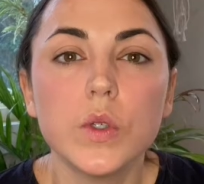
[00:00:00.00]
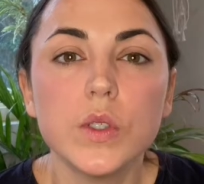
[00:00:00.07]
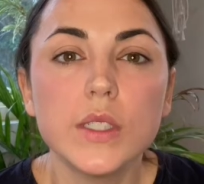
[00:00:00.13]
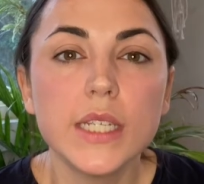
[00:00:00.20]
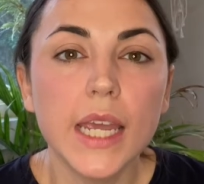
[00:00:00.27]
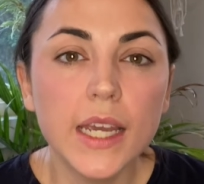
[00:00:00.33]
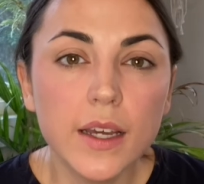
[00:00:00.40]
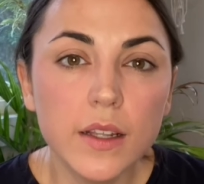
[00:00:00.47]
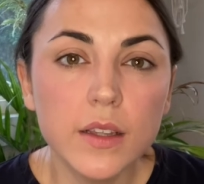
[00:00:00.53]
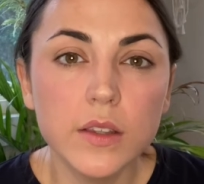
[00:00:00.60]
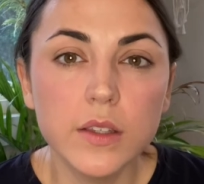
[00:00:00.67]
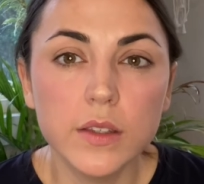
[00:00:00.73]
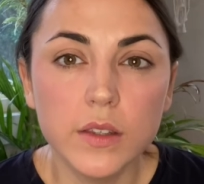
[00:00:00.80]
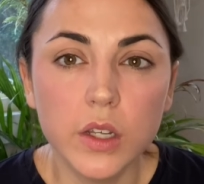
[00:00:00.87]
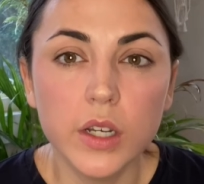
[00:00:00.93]
take a
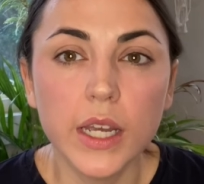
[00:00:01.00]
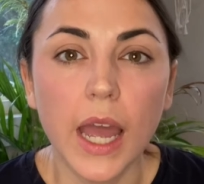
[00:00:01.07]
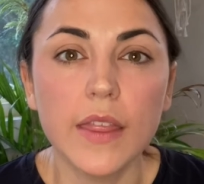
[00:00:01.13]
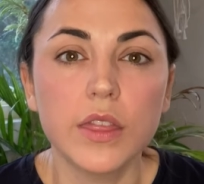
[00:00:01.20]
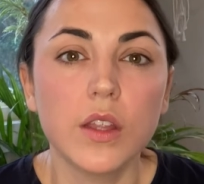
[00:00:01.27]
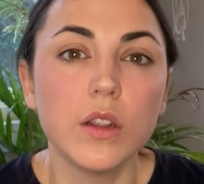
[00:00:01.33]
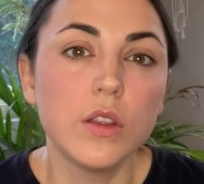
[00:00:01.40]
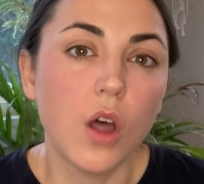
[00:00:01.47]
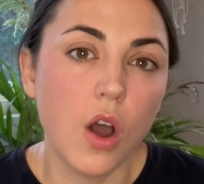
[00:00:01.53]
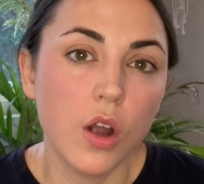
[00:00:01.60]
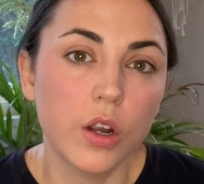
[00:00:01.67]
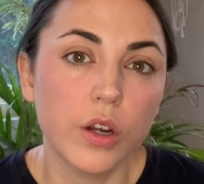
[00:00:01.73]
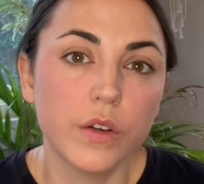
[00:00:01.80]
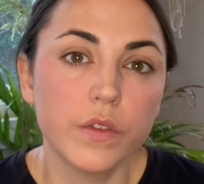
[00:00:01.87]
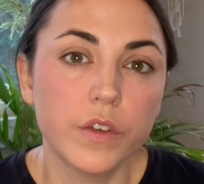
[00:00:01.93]
look at the
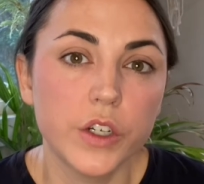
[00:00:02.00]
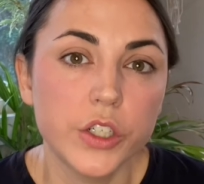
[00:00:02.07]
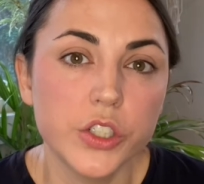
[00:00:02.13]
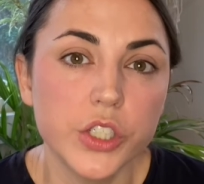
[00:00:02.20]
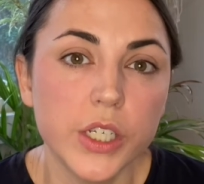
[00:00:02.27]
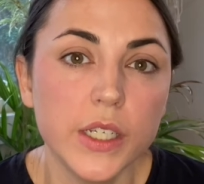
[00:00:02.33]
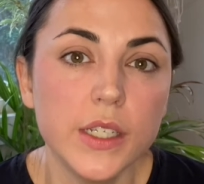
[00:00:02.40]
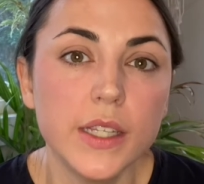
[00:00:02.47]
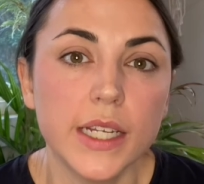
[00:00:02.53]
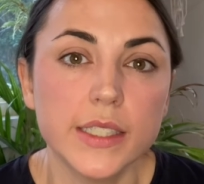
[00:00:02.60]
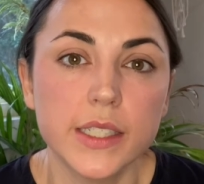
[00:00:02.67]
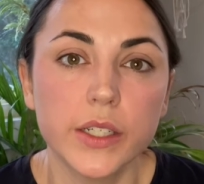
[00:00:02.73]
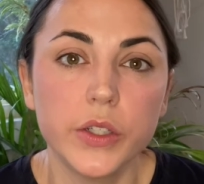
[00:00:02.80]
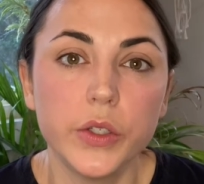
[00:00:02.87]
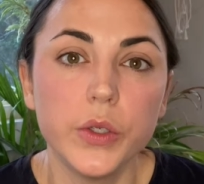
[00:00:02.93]
longer version
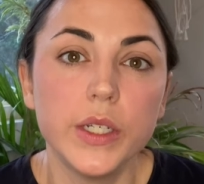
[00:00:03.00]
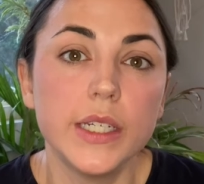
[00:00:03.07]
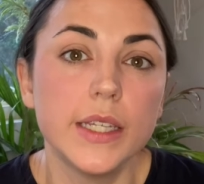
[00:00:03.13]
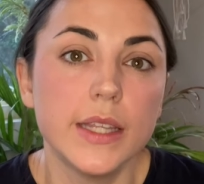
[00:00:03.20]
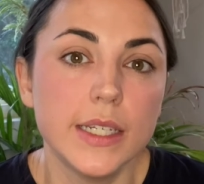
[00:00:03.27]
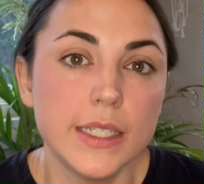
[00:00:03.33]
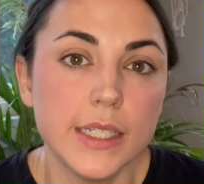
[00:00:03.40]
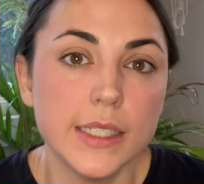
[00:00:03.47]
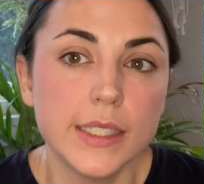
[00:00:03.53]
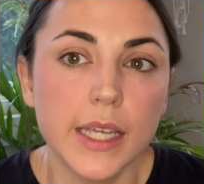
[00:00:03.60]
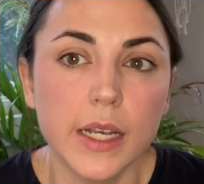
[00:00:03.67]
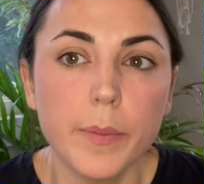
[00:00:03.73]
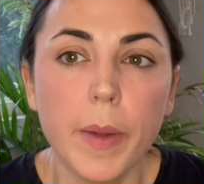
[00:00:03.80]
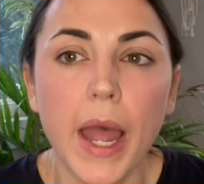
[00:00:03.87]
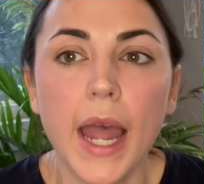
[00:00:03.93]
that's included in the
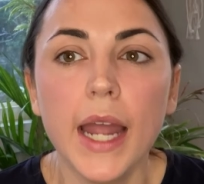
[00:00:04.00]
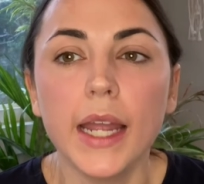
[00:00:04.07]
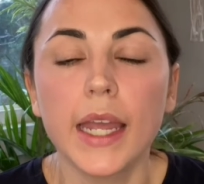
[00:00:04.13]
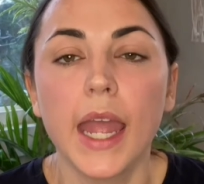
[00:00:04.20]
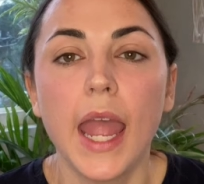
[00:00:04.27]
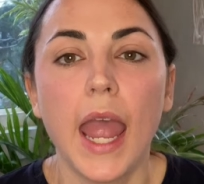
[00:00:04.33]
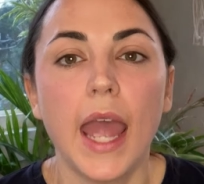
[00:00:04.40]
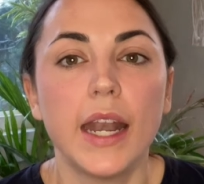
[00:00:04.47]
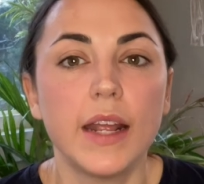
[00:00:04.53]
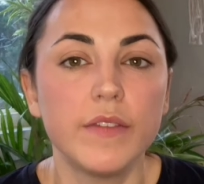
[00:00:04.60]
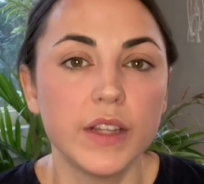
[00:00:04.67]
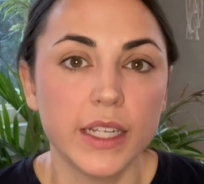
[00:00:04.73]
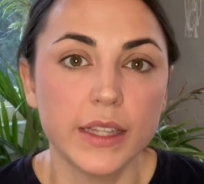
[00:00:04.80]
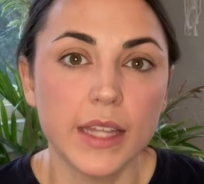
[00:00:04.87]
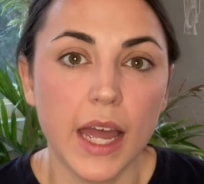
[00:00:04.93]
T-Setup pack, and I've
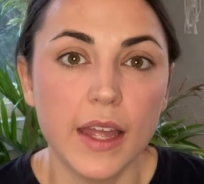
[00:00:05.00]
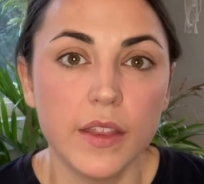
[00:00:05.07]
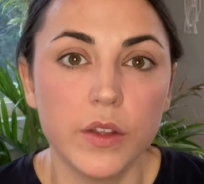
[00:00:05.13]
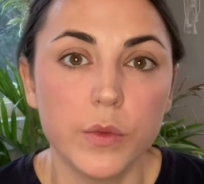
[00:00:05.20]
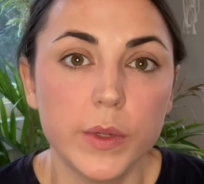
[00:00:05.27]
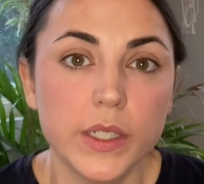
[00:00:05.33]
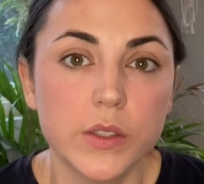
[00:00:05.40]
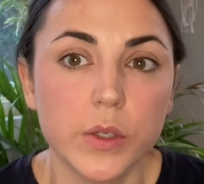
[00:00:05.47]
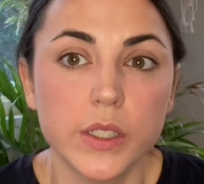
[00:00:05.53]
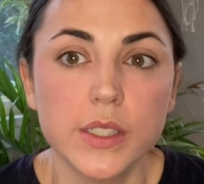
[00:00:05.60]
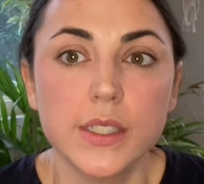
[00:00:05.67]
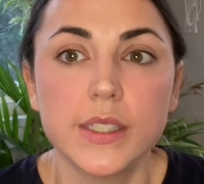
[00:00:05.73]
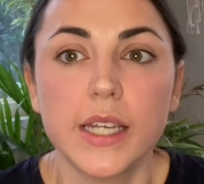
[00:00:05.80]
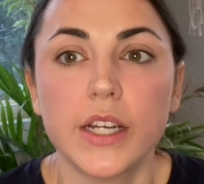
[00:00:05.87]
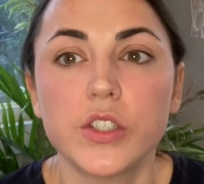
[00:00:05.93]
linked that in the
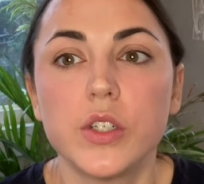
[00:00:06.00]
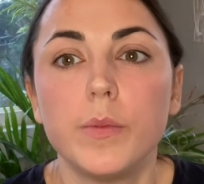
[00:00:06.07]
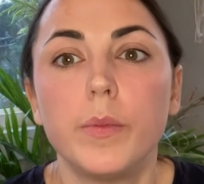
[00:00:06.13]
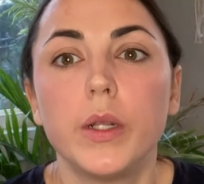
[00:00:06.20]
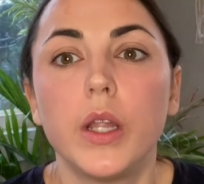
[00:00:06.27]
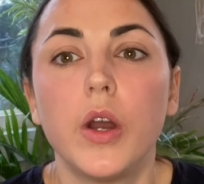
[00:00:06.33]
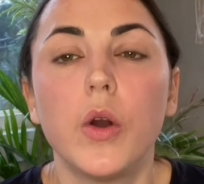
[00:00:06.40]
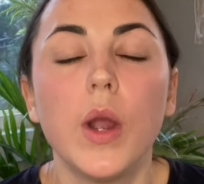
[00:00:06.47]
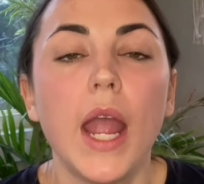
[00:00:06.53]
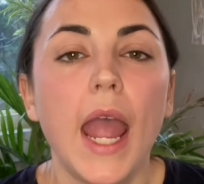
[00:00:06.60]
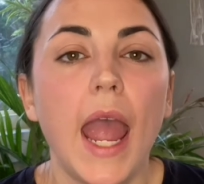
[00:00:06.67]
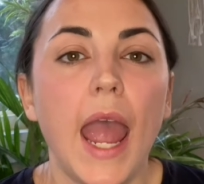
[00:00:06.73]
resources section below,